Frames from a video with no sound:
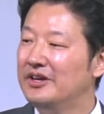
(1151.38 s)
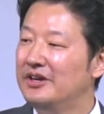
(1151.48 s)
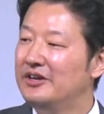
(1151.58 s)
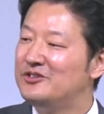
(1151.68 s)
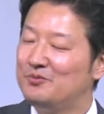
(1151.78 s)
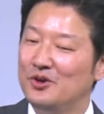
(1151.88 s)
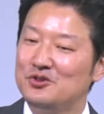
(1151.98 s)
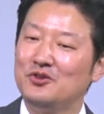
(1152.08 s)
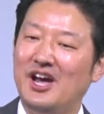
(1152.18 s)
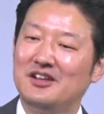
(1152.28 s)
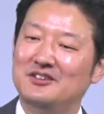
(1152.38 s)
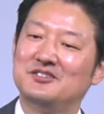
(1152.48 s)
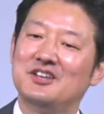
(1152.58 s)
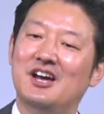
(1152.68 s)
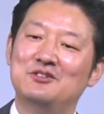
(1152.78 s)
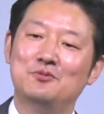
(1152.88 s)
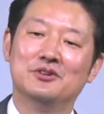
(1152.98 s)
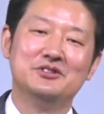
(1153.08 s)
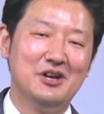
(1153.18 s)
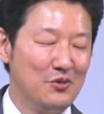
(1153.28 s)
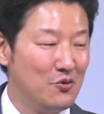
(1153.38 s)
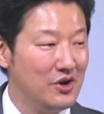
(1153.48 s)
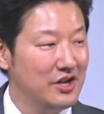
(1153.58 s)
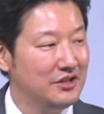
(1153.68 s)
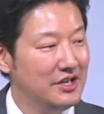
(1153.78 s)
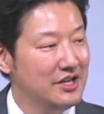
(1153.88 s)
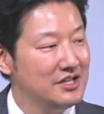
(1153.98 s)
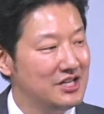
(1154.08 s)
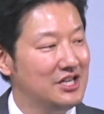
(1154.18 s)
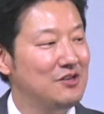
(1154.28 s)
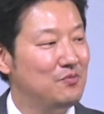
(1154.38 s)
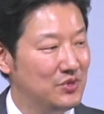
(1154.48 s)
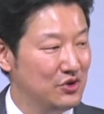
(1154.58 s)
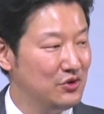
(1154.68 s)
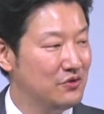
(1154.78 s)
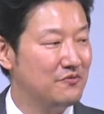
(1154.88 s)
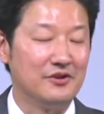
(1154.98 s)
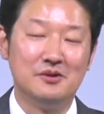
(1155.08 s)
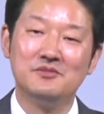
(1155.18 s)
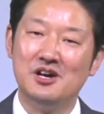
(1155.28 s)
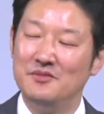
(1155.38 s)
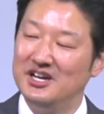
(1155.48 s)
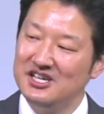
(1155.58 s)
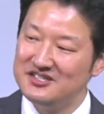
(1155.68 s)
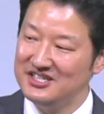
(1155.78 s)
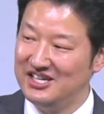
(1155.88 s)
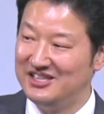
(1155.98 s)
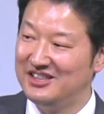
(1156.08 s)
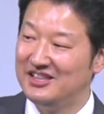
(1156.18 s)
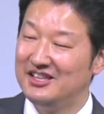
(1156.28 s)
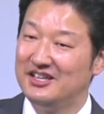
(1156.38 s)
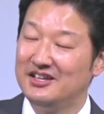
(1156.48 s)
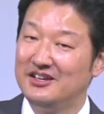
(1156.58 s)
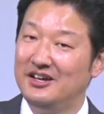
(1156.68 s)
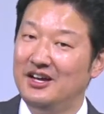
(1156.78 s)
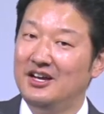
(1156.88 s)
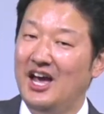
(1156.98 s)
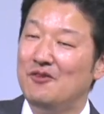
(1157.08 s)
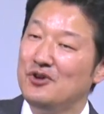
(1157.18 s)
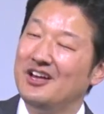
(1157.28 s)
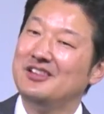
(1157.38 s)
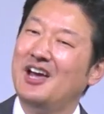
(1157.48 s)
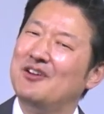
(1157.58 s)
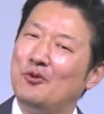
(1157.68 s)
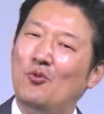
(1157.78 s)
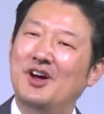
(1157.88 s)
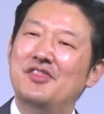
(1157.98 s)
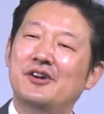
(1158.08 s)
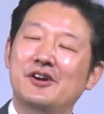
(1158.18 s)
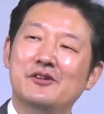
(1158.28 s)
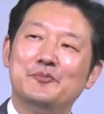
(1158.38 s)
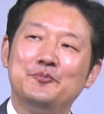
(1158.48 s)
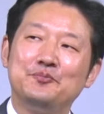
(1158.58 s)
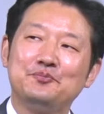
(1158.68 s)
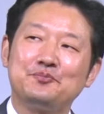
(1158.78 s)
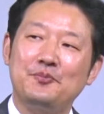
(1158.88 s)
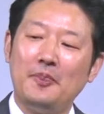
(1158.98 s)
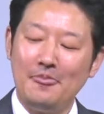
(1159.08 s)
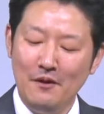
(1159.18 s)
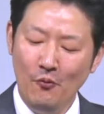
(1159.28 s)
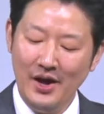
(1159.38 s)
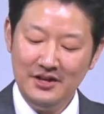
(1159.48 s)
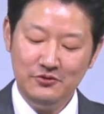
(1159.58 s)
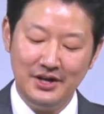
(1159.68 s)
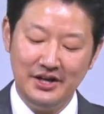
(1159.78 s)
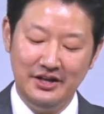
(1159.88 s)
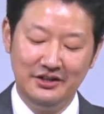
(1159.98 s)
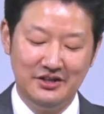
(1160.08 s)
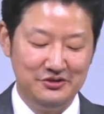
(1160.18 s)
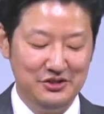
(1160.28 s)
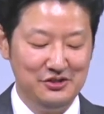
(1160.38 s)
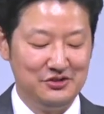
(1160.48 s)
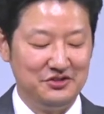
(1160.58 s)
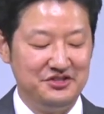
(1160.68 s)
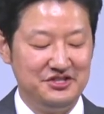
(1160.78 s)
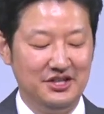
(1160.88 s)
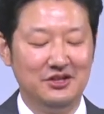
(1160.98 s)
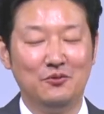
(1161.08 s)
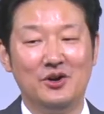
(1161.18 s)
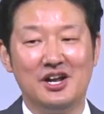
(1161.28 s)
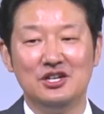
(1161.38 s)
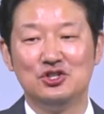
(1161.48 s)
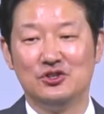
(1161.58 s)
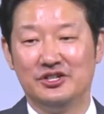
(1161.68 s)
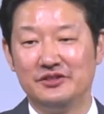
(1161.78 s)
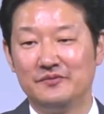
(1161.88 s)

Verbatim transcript: Spiritual exercise will, number one, keep you from committing sin. Have you ever wondered, why do I continue to sin when I shouldn't?